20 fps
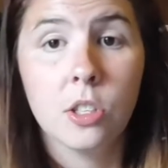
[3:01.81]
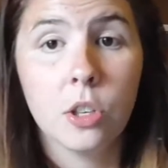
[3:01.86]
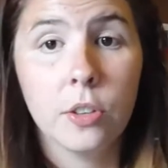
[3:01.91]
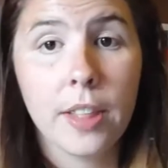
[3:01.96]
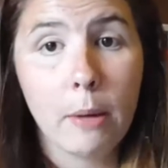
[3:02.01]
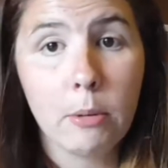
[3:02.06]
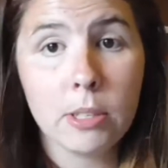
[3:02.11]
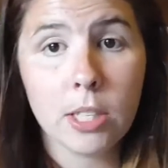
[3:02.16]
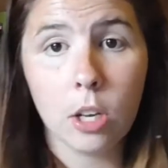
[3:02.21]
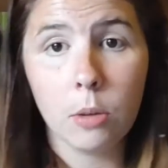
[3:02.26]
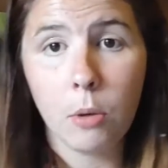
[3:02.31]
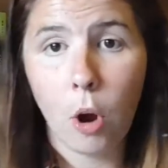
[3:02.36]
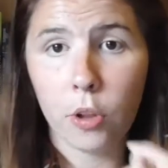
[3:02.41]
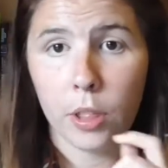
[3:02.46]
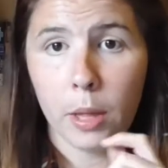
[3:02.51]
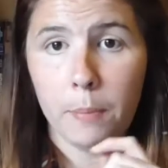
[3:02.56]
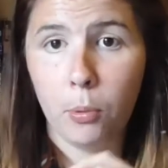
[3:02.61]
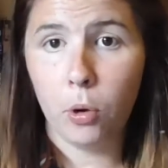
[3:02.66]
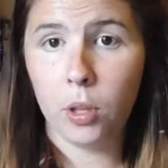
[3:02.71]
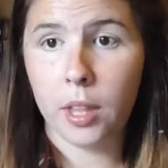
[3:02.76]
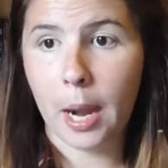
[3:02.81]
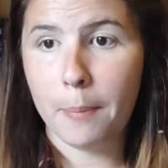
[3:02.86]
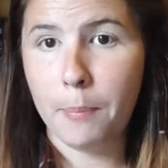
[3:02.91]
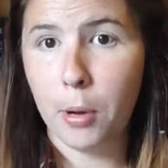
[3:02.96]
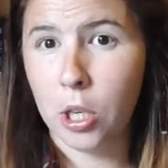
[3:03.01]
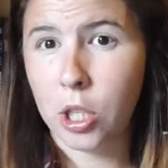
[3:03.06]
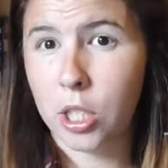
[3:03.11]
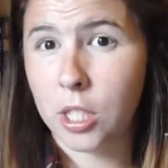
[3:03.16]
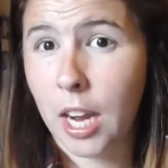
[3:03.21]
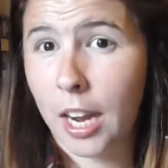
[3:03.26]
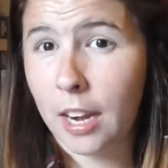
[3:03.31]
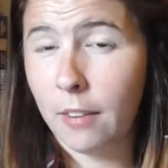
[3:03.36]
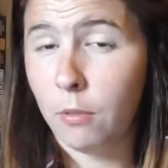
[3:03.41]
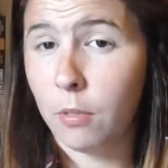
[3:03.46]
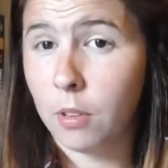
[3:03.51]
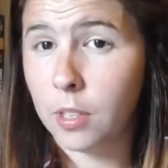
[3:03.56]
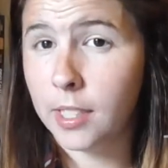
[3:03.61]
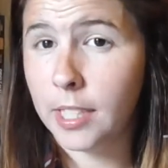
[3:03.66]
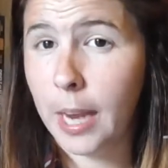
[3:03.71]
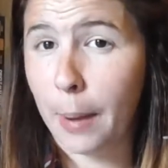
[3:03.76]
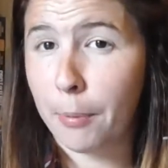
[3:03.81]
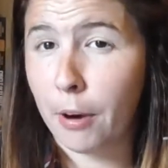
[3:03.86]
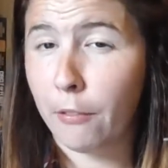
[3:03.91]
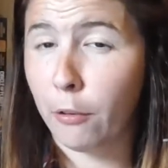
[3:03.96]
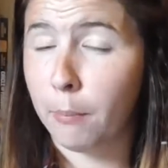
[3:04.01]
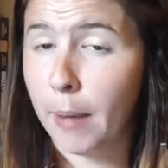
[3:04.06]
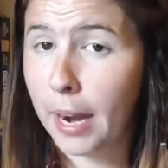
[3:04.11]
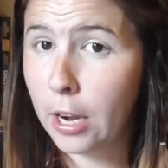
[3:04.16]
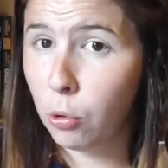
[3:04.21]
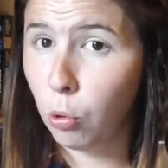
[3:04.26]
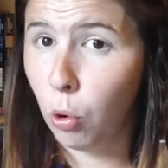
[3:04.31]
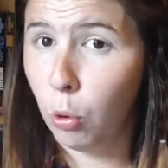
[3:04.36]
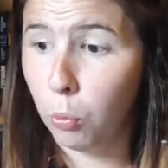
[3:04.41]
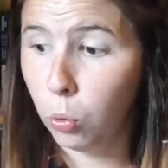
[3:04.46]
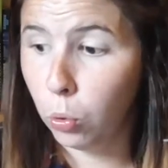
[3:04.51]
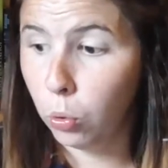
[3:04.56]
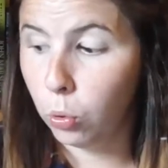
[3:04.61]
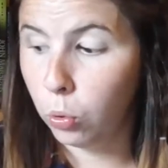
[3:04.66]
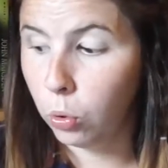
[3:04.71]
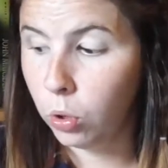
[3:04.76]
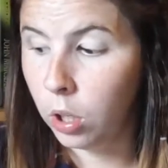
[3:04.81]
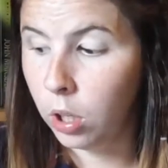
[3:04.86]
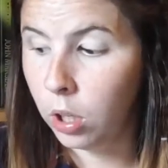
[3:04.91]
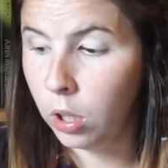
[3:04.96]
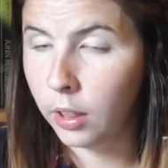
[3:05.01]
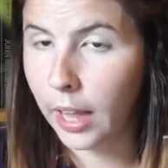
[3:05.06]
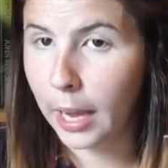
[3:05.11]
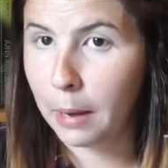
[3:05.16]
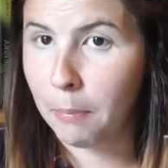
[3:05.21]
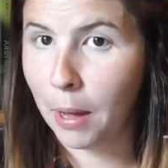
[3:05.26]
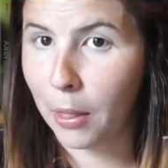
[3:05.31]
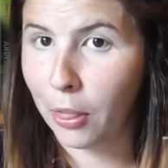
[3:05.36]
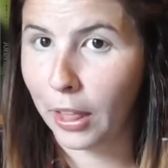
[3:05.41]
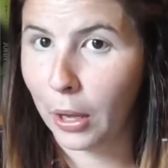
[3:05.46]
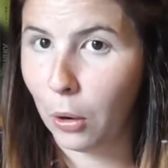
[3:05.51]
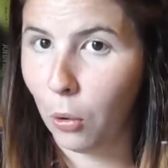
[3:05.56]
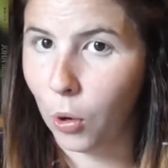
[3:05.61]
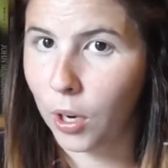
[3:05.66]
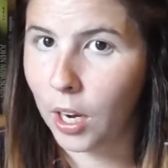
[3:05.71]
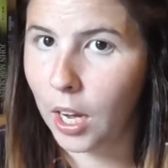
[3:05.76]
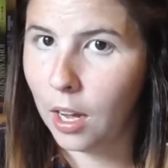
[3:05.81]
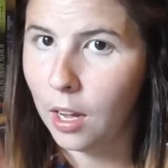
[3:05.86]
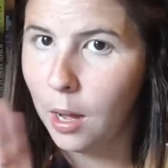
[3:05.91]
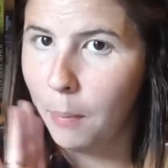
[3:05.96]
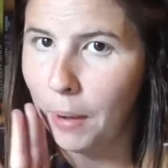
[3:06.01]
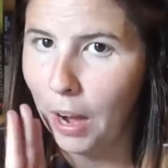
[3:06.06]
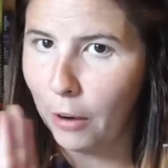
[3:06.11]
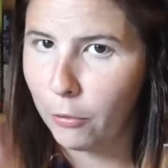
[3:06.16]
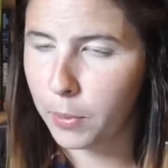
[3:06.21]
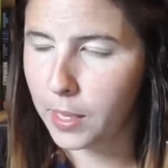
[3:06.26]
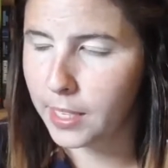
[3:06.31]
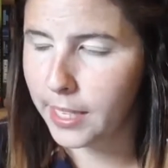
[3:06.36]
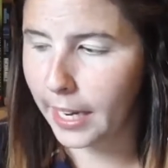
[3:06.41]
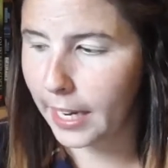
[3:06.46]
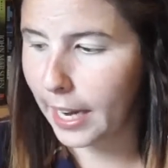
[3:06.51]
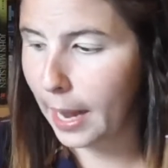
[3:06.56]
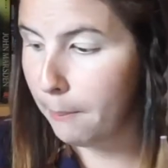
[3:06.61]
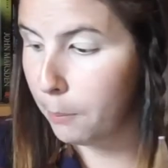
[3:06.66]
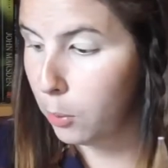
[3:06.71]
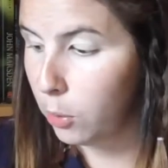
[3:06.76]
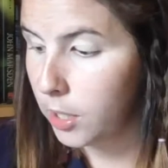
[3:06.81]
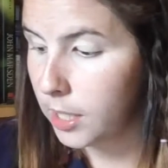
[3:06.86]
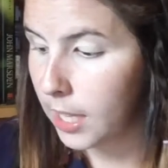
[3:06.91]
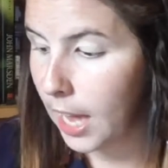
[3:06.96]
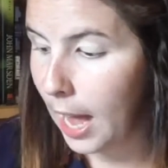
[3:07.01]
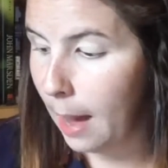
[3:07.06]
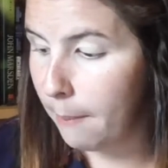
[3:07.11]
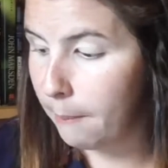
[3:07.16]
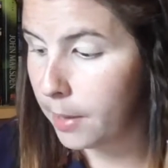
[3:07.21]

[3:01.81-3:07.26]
So that was the only book that I purchased kind of separate from my normal like monthly order, apart from the secondhand books.